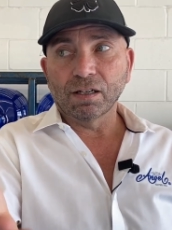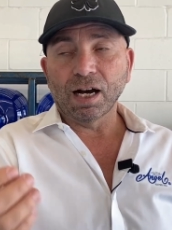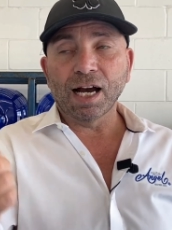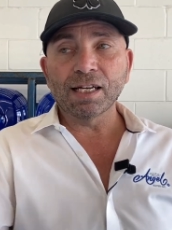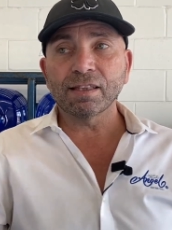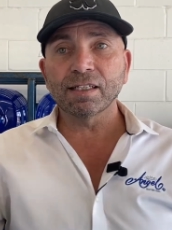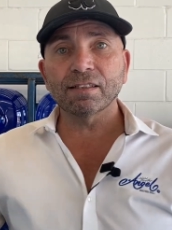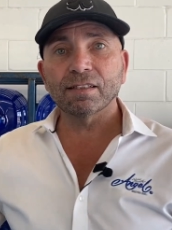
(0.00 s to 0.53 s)
I
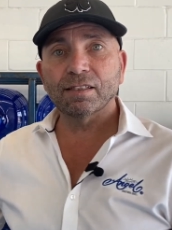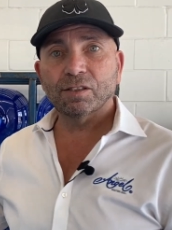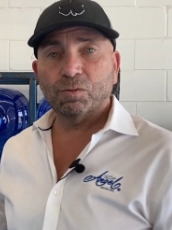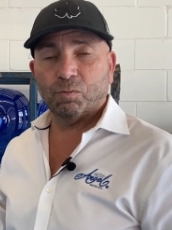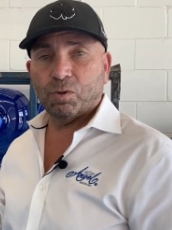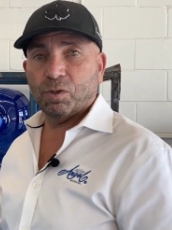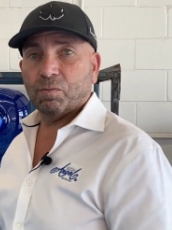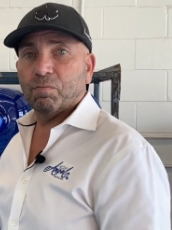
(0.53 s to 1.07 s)
think that it's
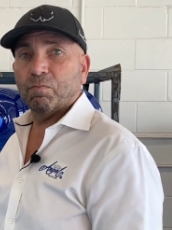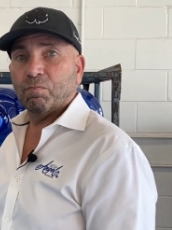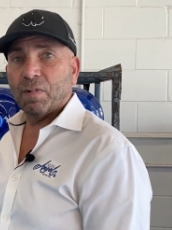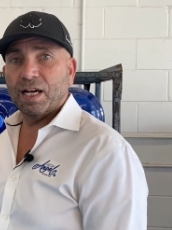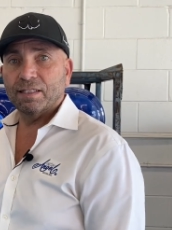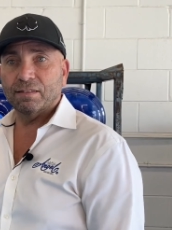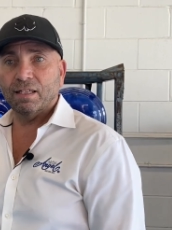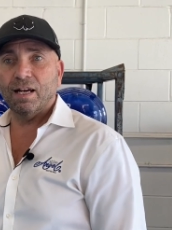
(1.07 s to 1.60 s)
worth
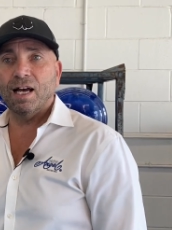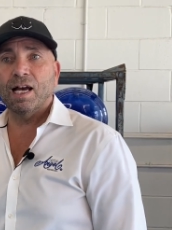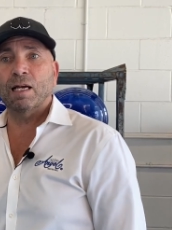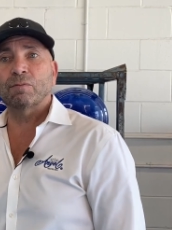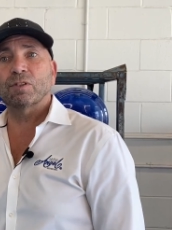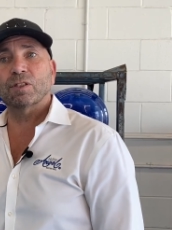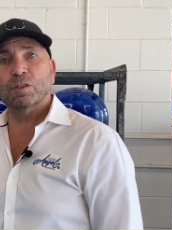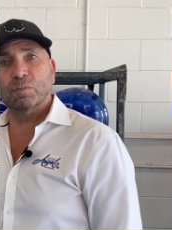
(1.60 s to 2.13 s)
my time
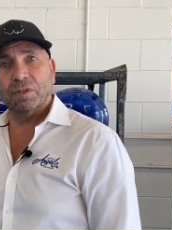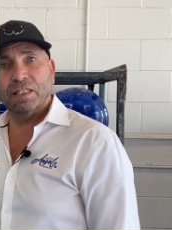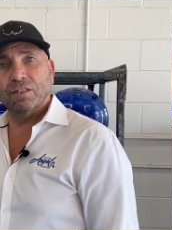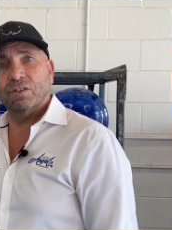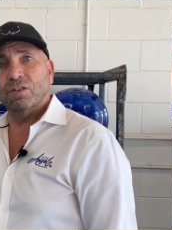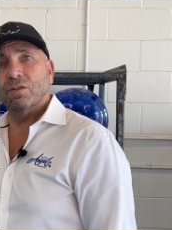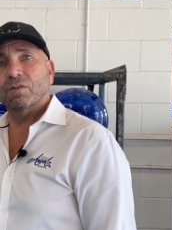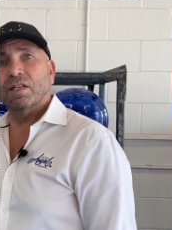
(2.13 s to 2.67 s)
to explain
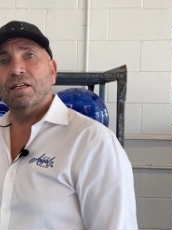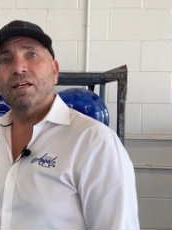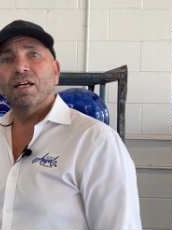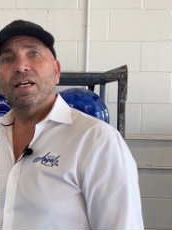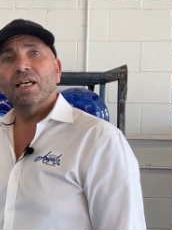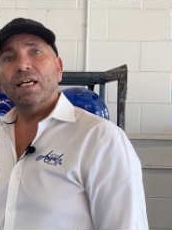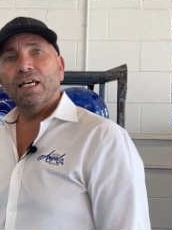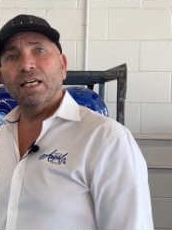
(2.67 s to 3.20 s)
to you that
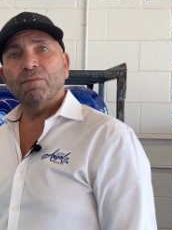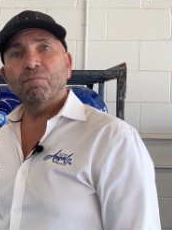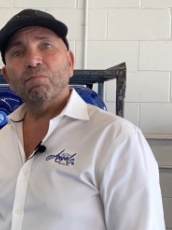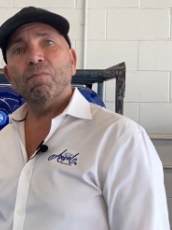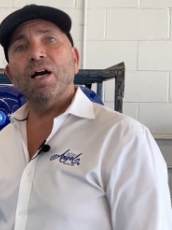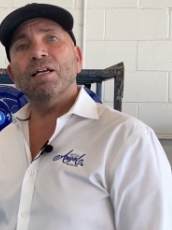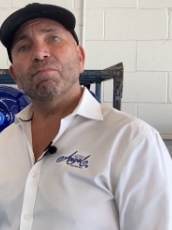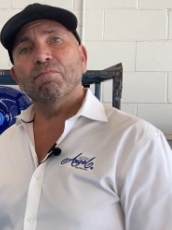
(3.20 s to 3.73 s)
it
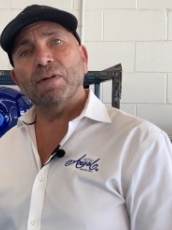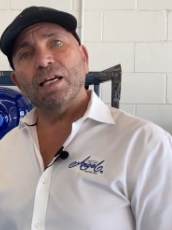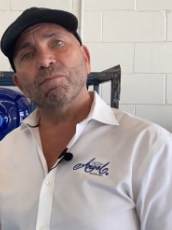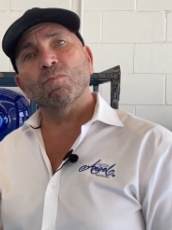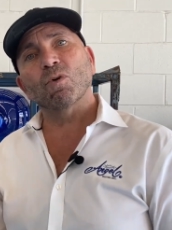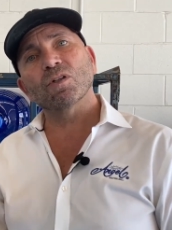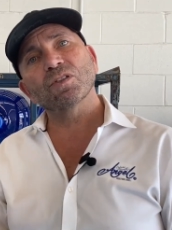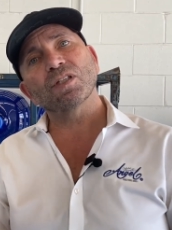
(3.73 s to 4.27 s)
might make
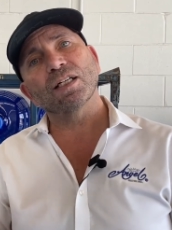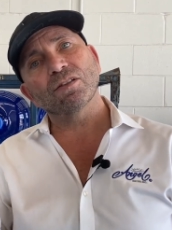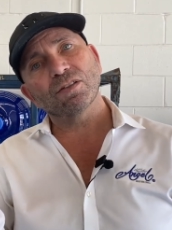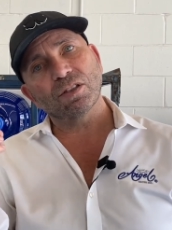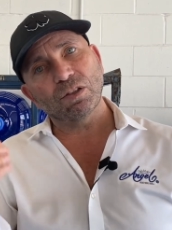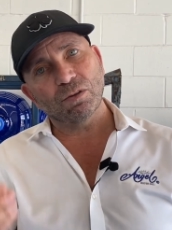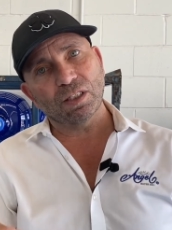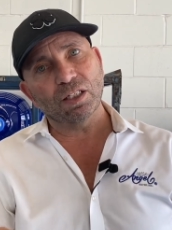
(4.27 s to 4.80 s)
more sense
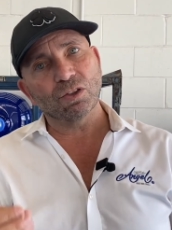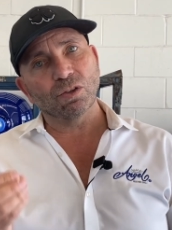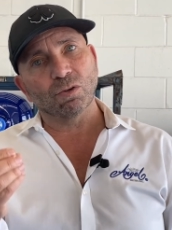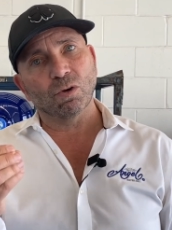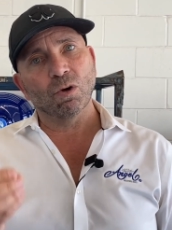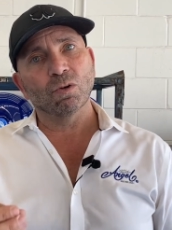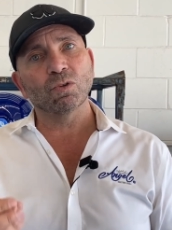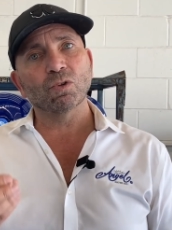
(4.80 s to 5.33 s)
that you get your
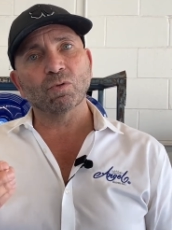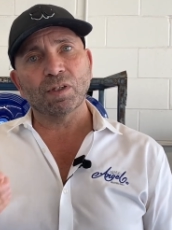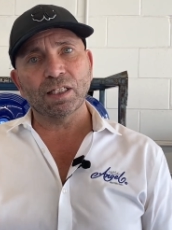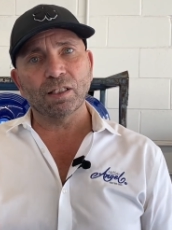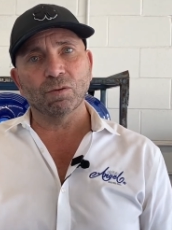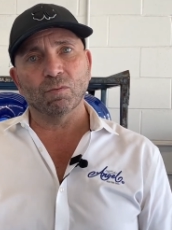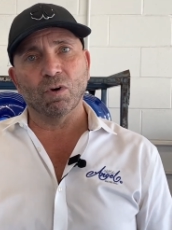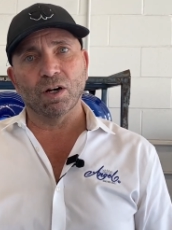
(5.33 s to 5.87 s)
own
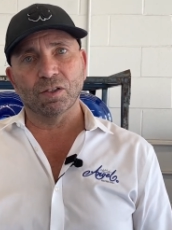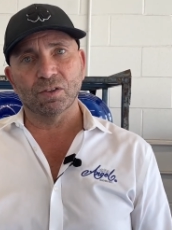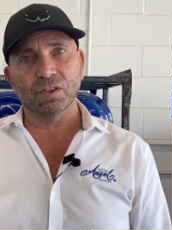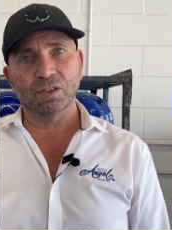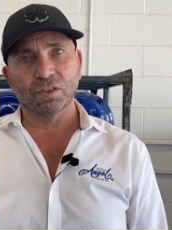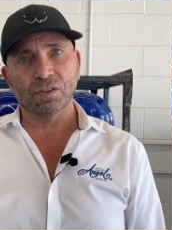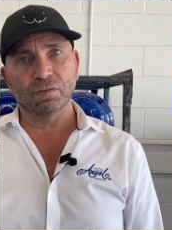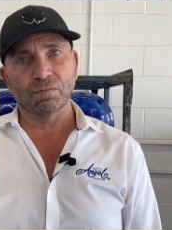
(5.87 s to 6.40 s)
drinking water
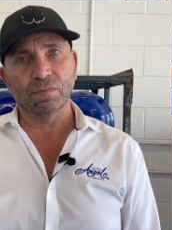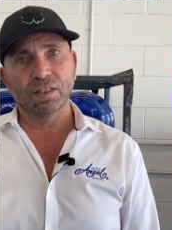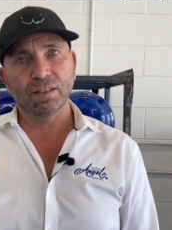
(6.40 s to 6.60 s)
system,